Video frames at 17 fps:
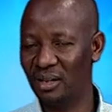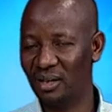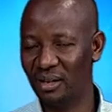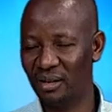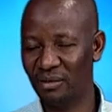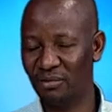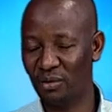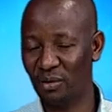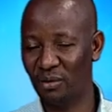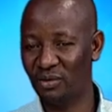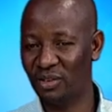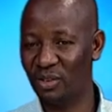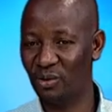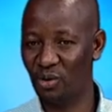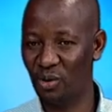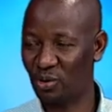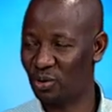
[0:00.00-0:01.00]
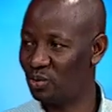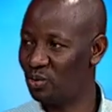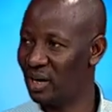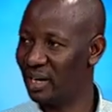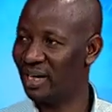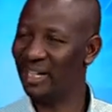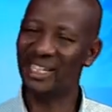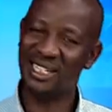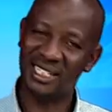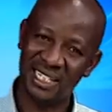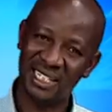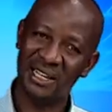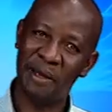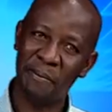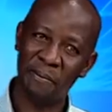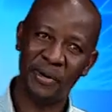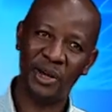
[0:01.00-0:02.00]
involved in walk to work, it is the
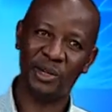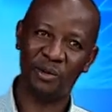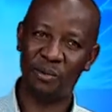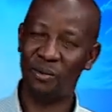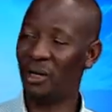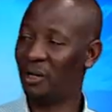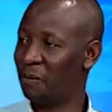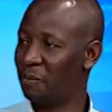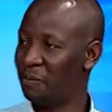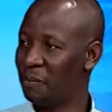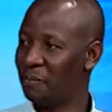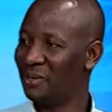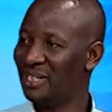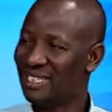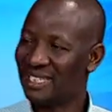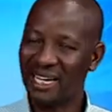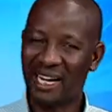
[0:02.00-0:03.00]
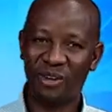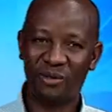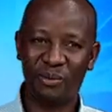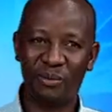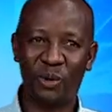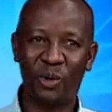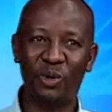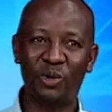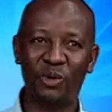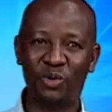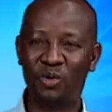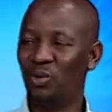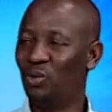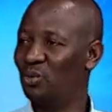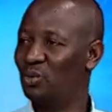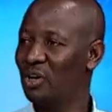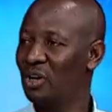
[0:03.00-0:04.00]
same point we made to people. This country belongs to
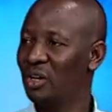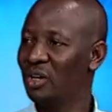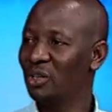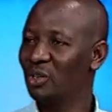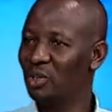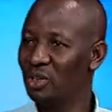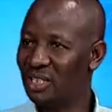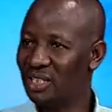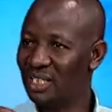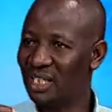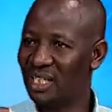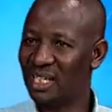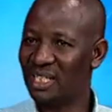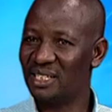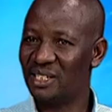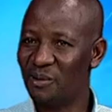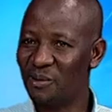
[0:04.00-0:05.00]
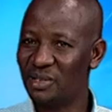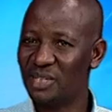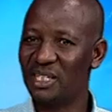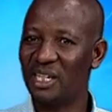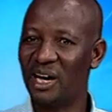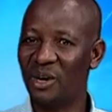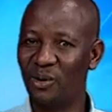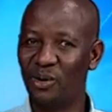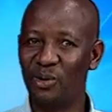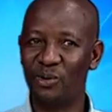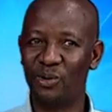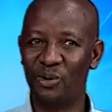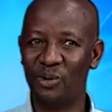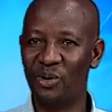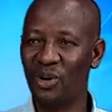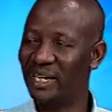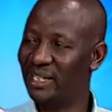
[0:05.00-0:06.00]
you. Don't think Kizza Besigye alone will
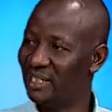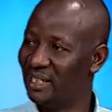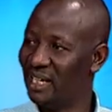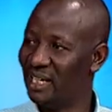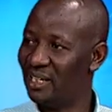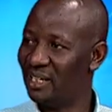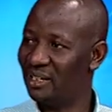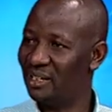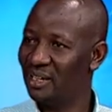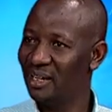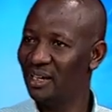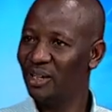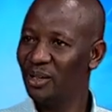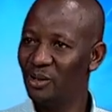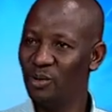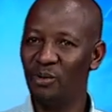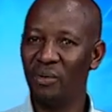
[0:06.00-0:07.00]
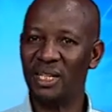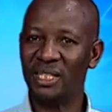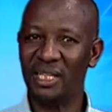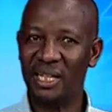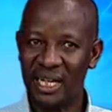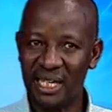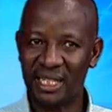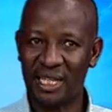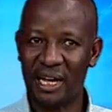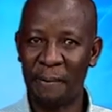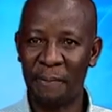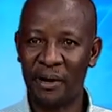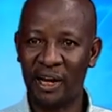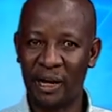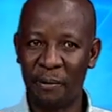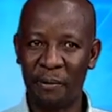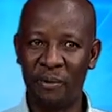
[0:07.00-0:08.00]
go and change it. You must raise up
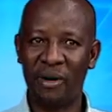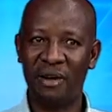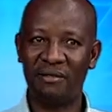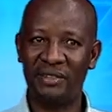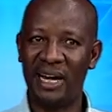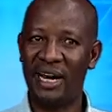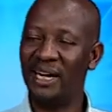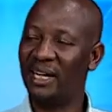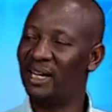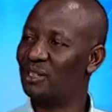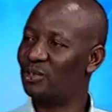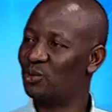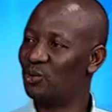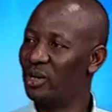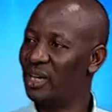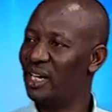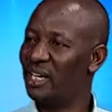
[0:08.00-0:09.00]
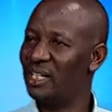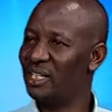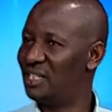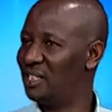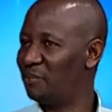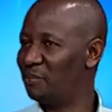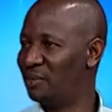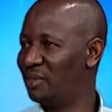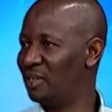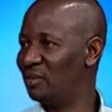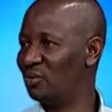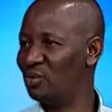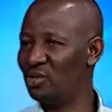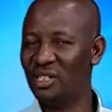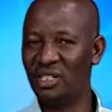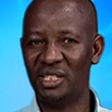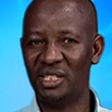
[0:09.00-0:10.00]
like people have done elsewhere in Egypt, in Tunisia,